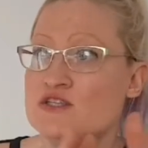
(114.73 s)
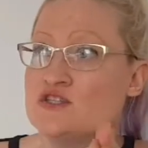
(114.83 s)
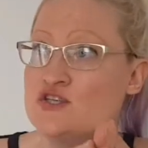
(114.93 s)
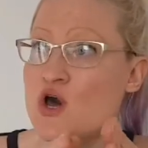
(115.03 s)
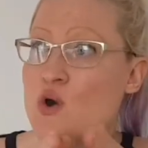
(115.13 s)

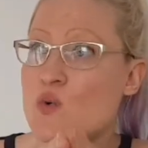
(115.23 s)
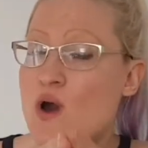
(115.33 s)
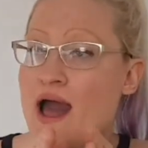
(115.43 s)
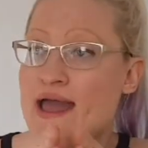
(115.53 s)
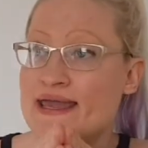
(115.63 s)

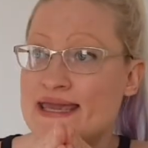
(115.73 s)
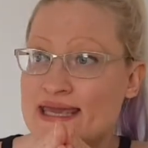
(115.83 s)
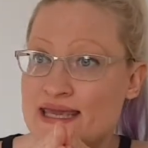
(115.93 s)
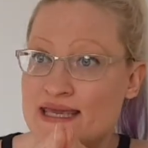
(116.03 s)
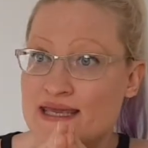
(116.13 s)
So
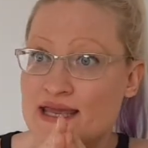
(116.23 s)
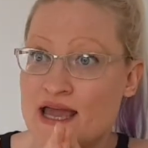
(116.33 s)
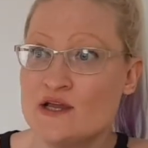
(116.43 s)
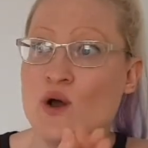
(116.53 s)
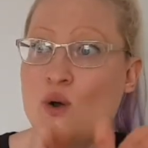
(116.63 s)

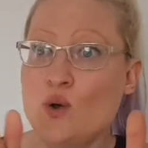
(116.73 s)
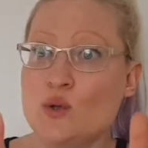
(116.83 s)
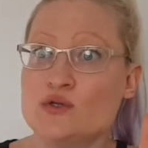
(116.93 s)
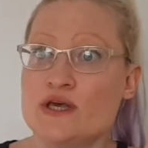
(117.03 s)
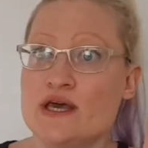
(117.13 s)
I
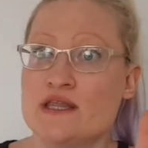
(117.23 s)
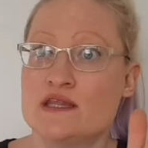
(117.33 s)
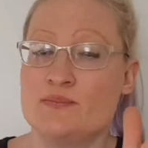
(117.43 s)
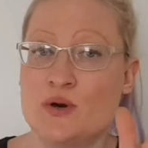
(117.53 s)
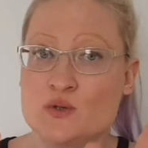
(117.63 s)
called
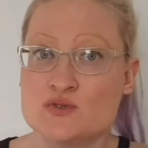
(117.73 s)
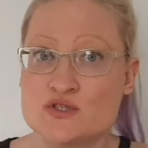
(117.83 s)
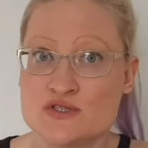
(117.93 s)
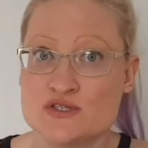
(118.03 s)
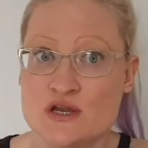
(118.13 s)
the
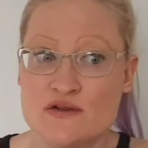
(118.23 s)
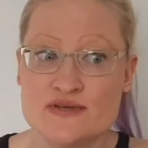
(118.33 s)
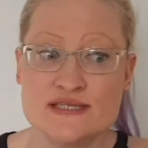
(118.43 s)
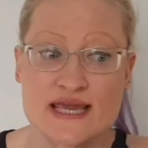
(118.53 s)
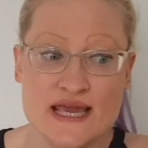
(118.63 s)
postal
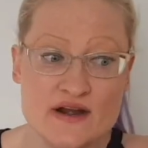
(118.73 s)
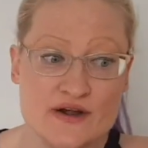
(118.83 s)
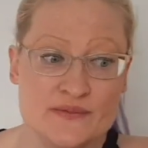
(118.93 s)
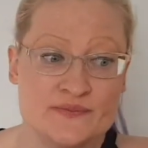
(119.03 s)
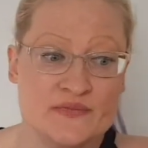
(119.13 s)
service
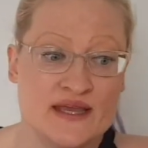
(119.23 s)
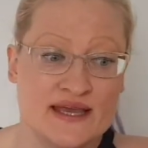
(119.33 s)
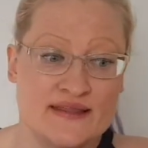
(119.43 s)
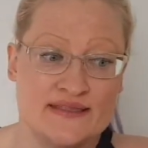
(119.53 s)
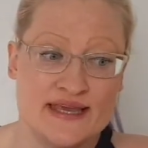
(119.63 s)
here
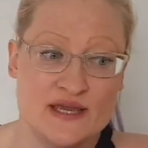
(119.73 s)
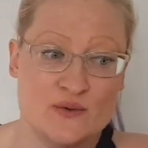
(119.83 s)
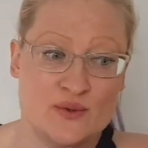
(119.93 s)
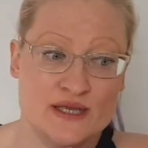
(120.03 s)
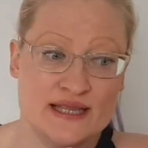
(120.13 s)
and they
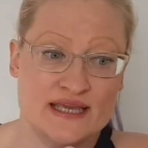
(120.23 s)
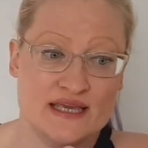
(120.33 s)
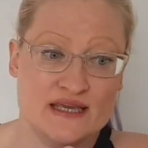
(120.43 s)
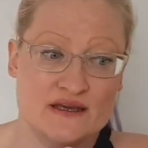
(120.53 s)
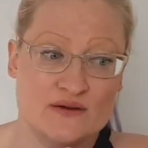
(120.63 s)
were like,
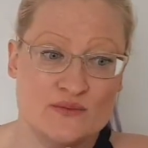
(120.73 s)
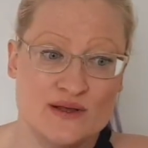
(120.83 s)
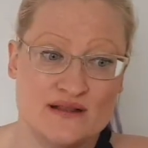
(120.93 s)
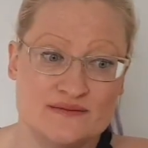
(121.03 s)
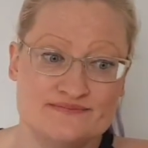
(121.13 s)

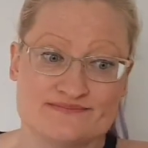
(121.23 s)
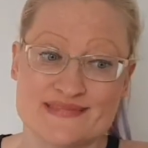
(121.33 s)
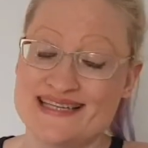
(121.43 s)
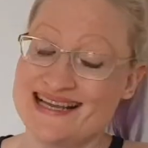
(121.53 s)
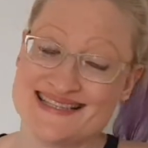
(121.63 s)
well,
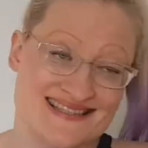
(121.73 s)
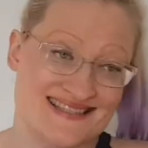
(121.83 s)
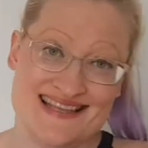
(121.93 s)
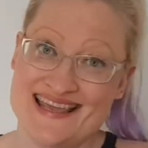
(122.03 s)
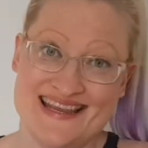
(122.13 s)
it doesn't
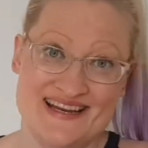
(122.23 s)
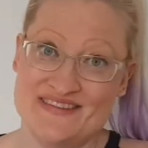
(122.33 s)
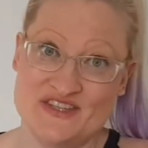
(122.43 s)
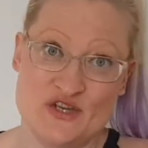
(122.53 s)
say here